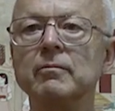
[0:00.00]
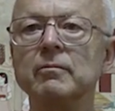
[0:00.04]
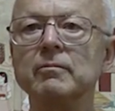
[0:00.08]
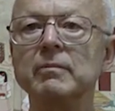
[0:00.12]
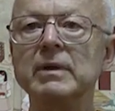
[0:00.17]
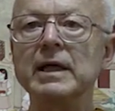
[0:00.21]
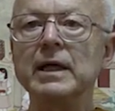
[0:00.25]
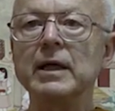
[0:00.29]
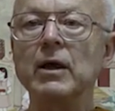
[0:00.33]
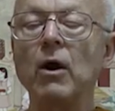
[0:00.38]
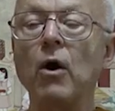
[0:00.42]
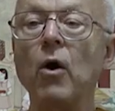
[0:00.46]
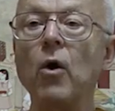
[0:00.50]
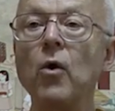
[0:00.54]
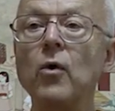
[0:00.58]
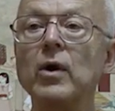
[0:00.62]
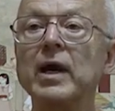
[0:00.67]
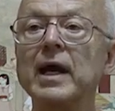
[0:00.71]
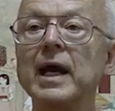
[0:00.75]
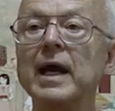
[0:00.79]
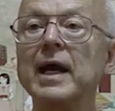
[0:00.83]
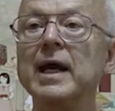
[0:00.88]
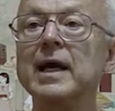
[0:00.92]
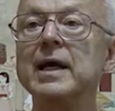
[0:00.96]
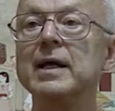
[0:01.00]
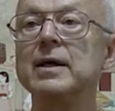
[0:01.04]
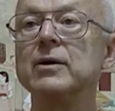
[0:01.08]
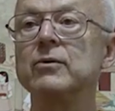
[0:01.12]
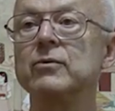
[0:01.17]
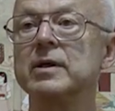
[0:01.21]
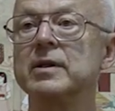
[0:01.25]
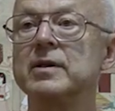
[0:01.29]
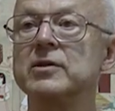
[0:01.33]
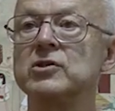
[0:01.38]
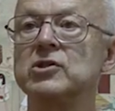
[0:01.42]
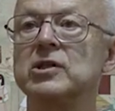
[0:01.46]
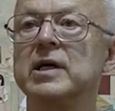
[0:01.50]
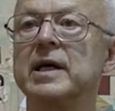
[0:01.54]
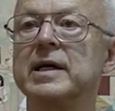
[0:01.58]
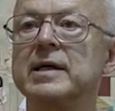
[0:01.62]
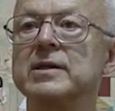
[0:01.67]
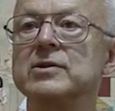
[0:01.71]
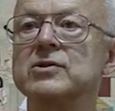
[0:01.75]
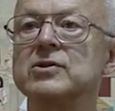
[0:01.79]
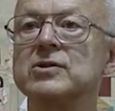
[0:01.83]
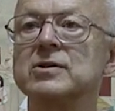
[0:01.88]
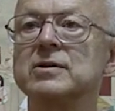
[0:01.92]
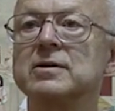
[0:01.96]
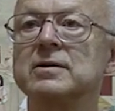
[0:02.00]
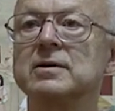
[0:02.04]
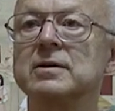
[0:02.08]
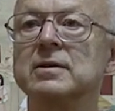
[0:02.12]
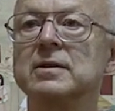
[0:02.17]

being okay with change,